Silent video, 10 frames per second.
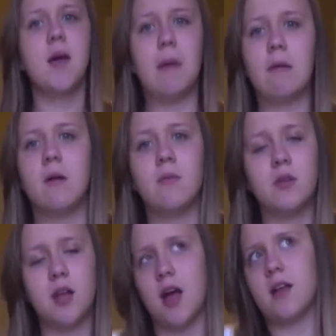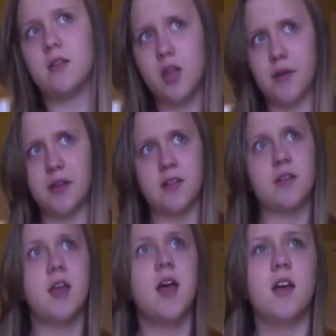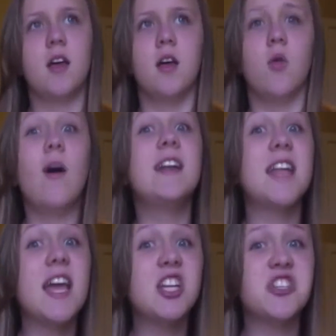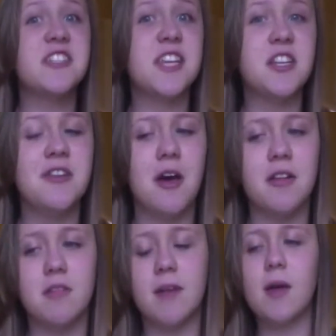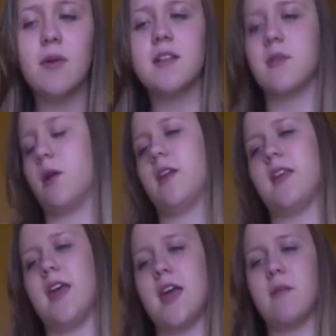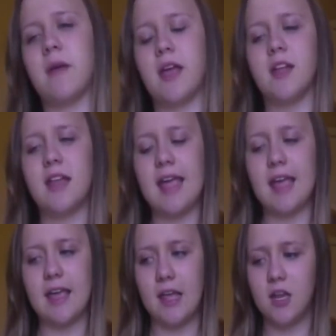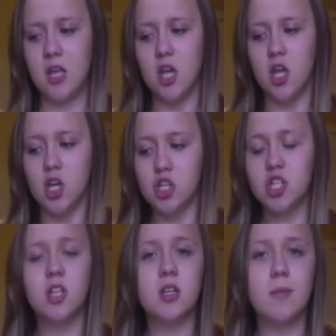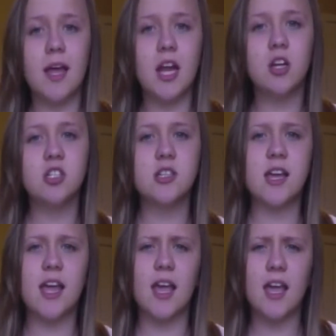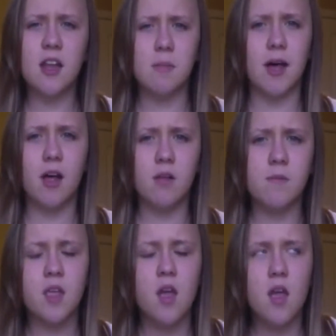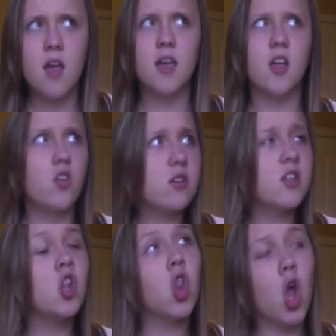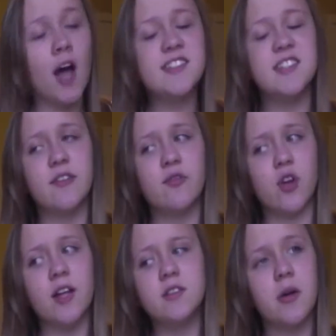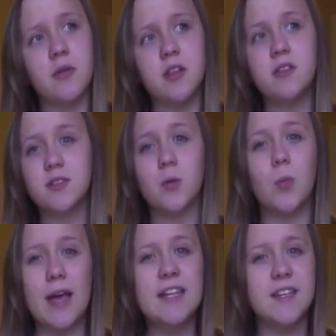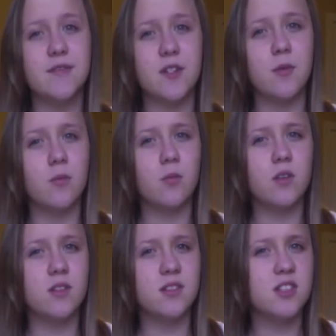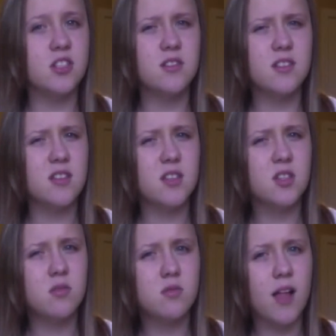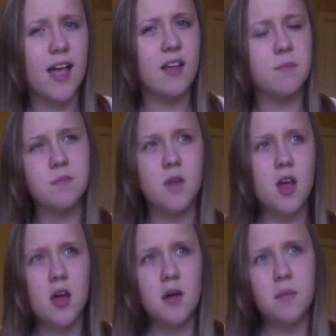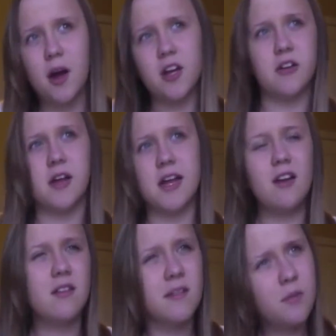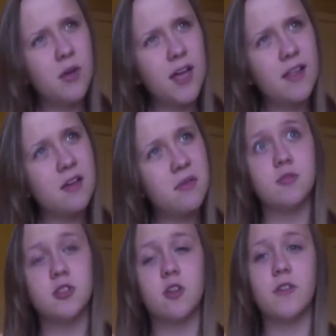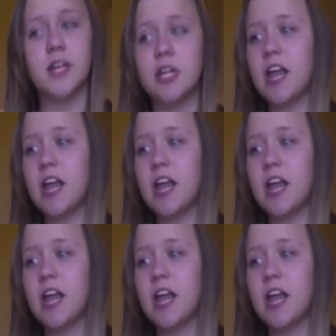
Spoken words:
my mom would not notice. One day she did notice when I wasn't wearing the headband, and she looked at my hair and she's like, Annabelle, it looks a lot different. It looks way different. Did you like part your hair some way? Like, what? Just over here,